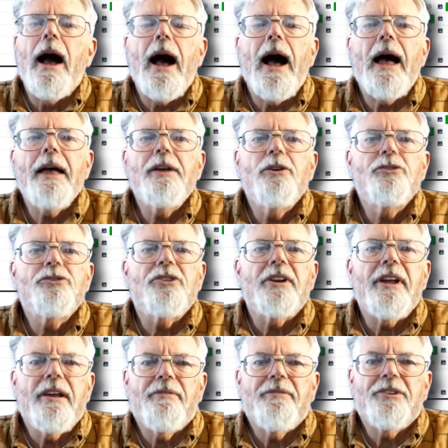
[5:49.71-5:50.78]
I use the
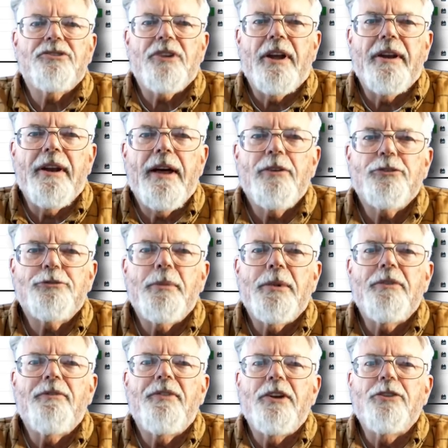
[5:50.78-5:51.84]
Canvas announcement
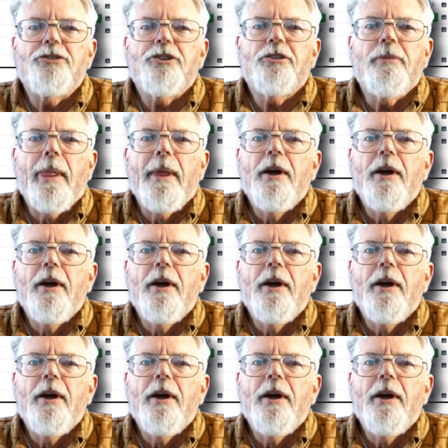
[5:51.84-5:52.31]
feature